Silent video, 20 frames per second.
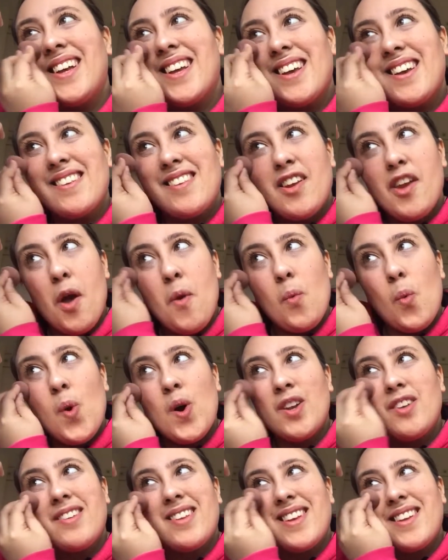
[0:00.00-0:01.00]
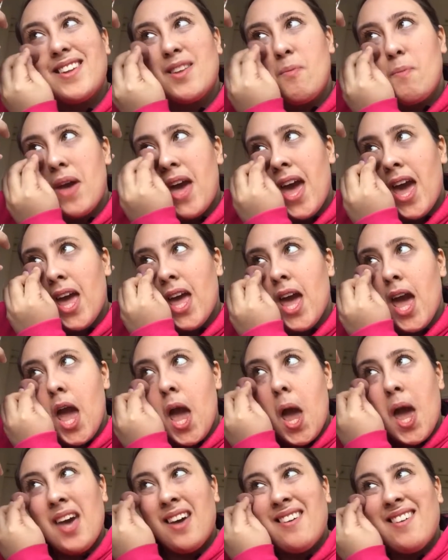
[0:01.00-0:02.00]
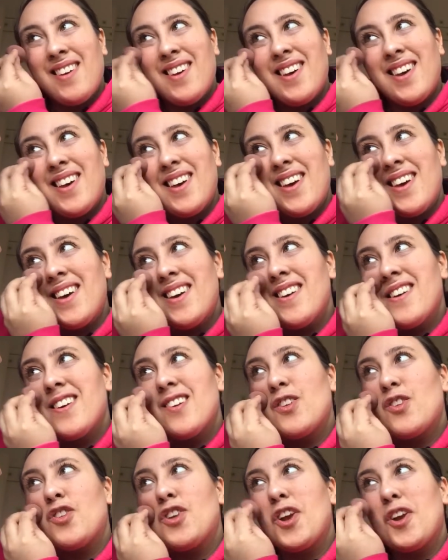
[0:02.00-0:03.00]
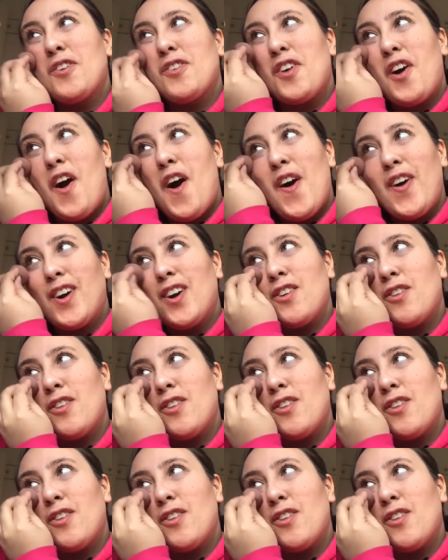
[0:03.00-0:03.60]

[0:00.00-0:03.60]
Because I don't want it to be too dark,